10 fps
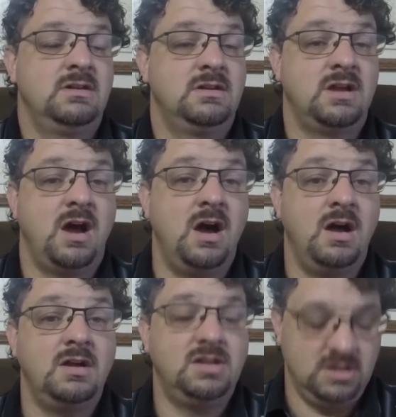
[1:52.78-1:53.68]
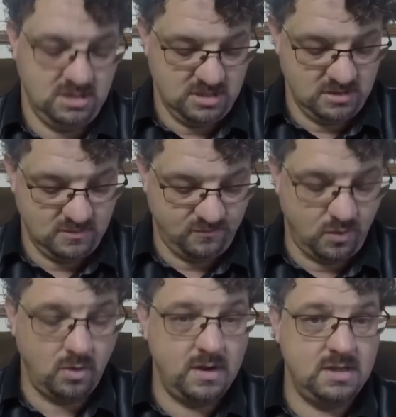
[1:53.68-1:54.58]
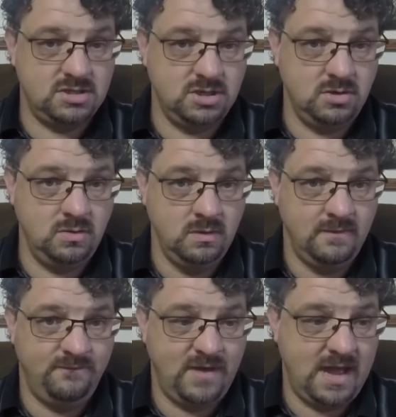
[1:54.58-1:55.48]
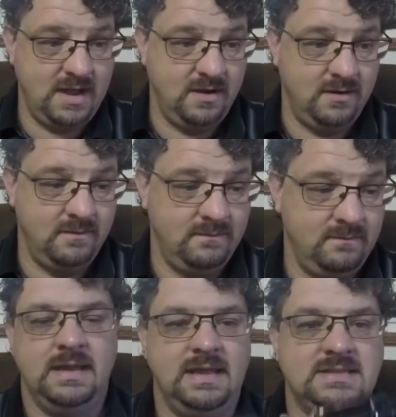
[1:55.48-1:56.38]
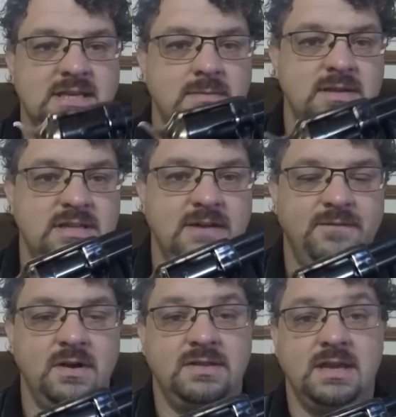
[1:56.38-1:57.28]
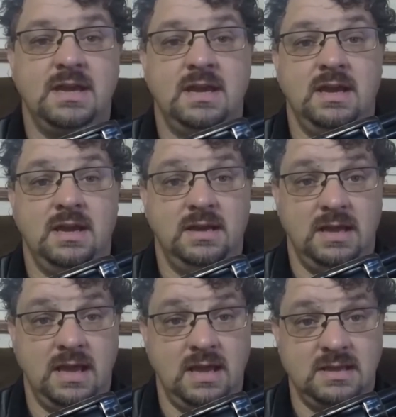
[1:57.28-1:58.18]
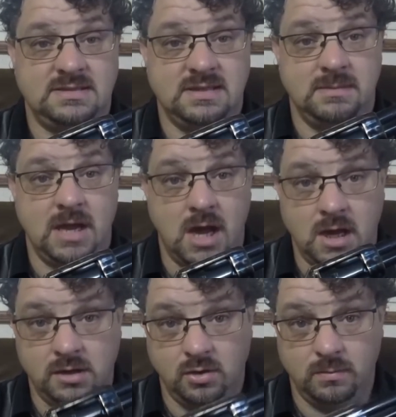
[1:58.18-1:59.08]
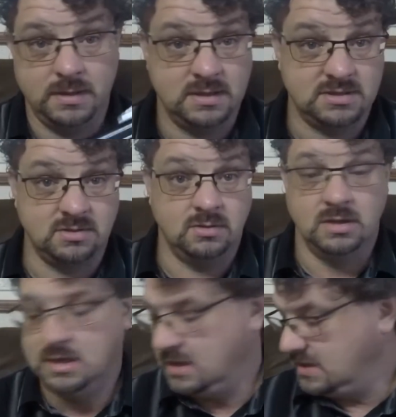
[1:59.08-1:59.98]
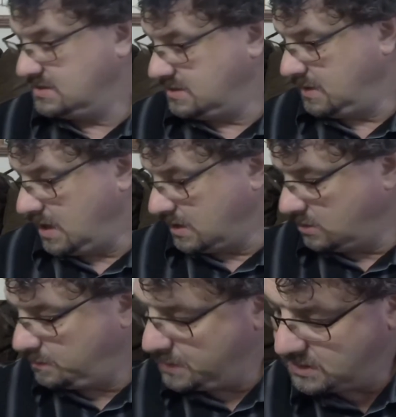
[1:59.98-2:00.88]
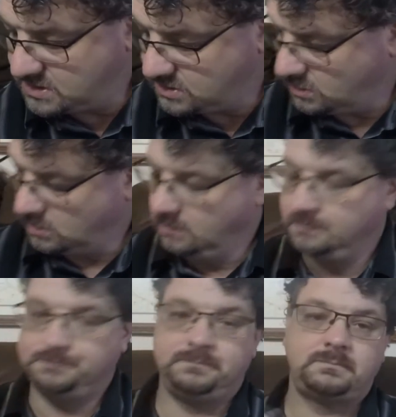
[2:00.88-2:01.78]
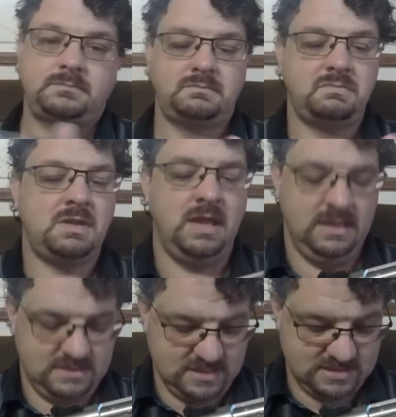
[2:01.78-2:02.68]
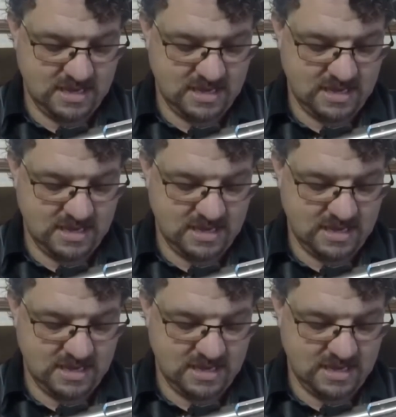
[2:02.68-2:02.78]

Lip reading: cocked for it to fire. Now that's going to be different than a semi-auto pistol. A semi-auto pistol, like this